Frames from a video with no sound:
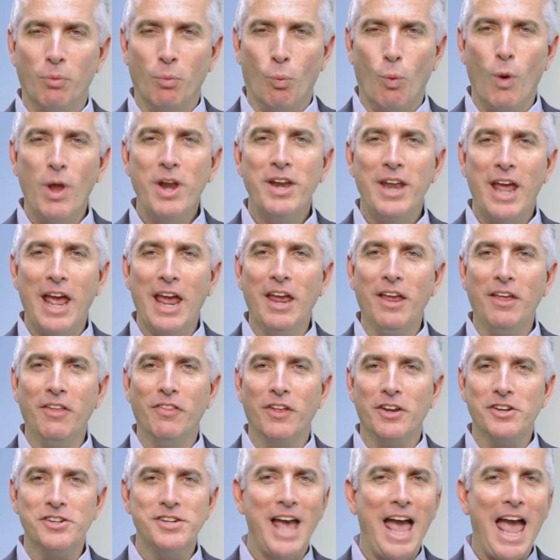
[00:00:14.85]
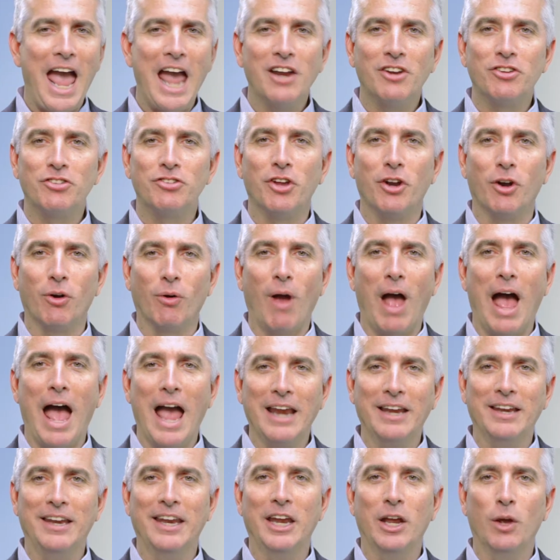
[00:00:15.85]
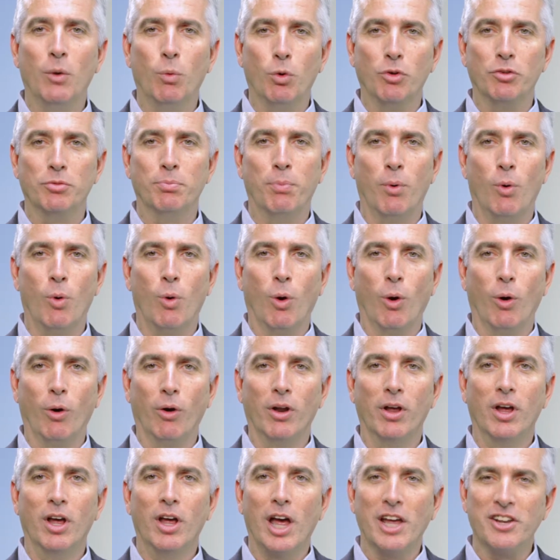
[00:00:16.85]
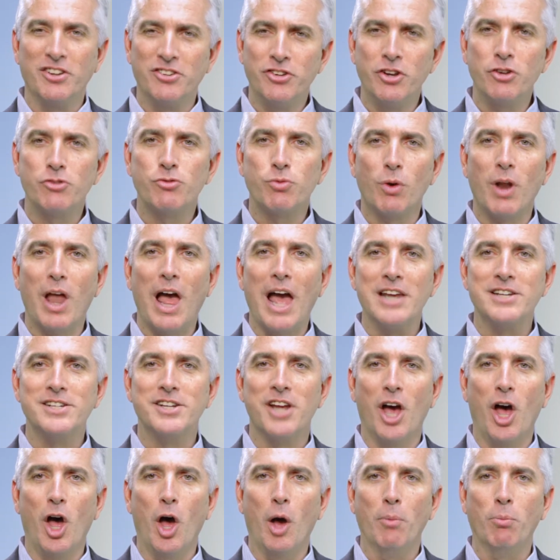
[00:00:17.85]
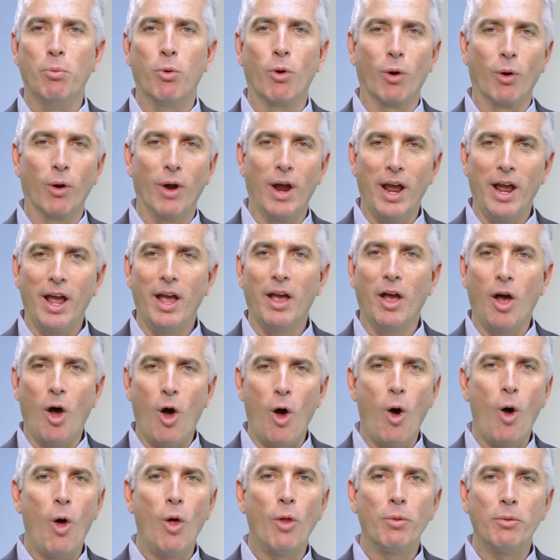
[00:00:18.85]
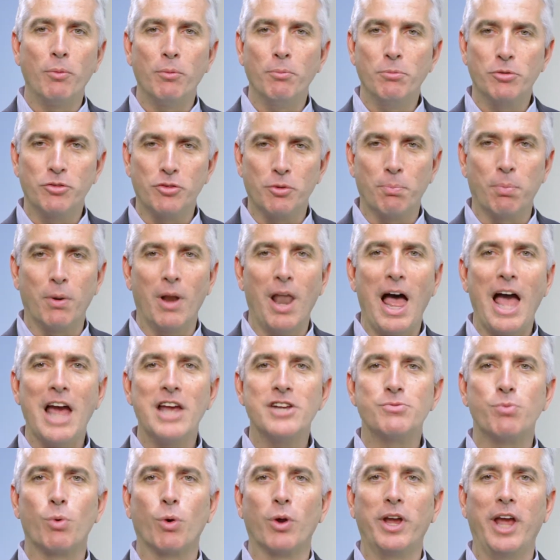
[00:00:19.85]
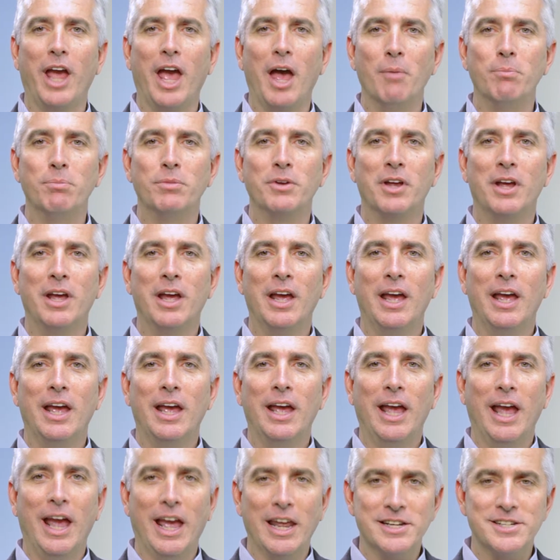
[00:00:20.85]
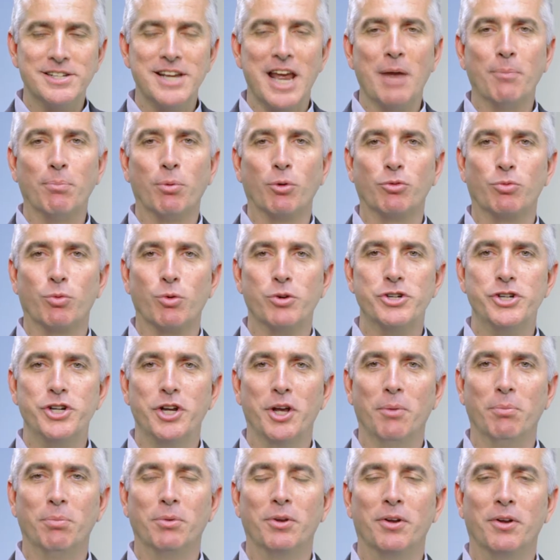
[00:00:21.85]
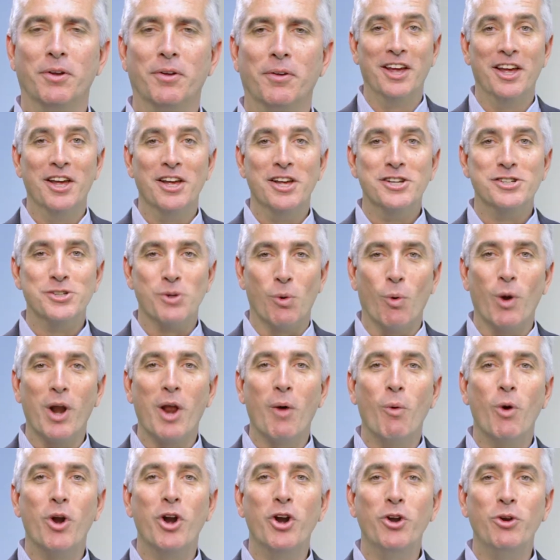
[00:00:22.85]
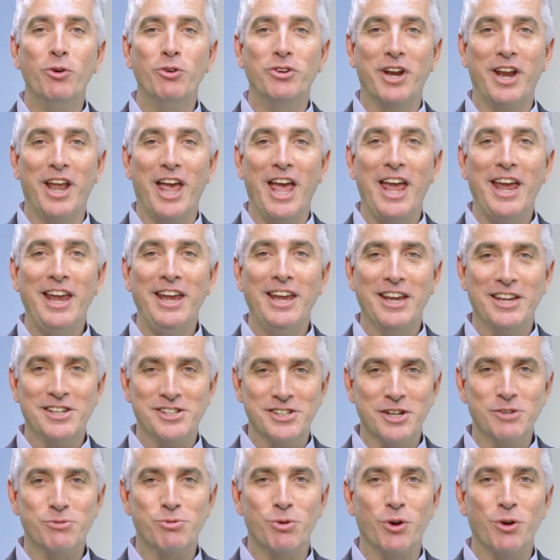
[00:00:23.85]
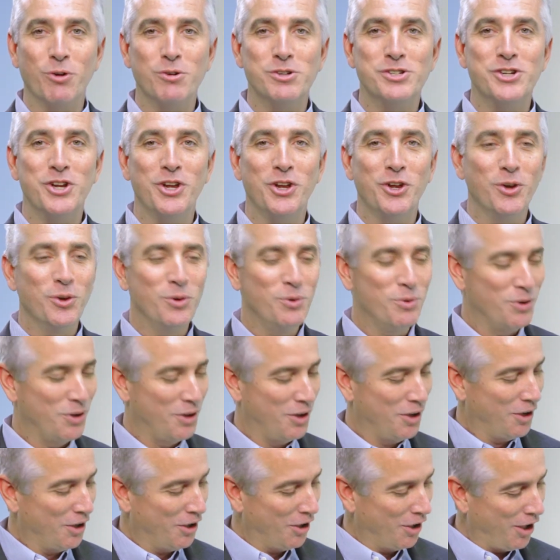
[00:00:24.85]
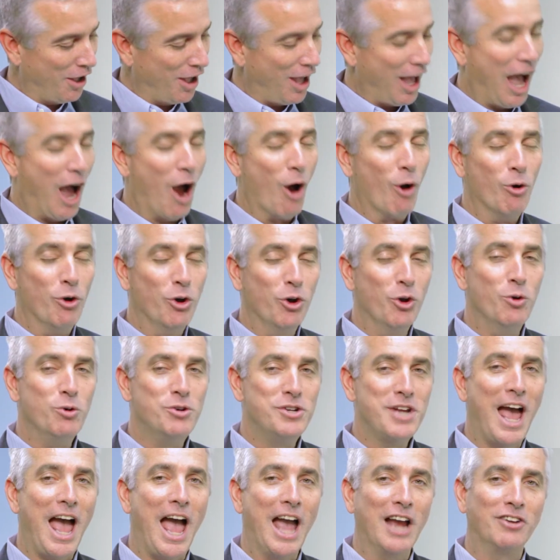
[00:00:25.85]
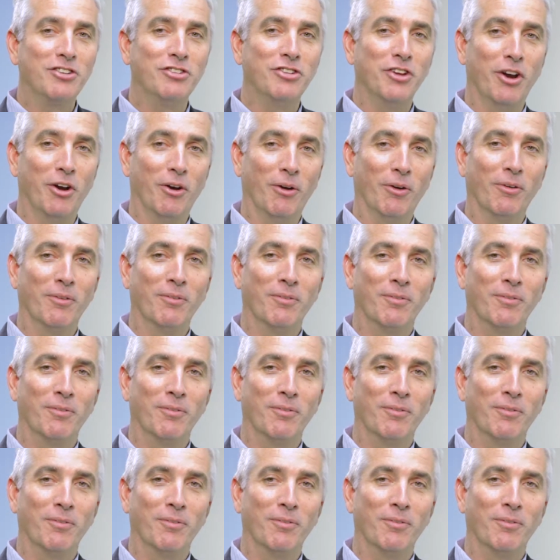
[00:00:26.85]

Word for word: One day, the Tag Center idea was born, a centralized hub where all supplies were kept and samples were shipped. So what I want to do today is introduce to you our new Tag Center.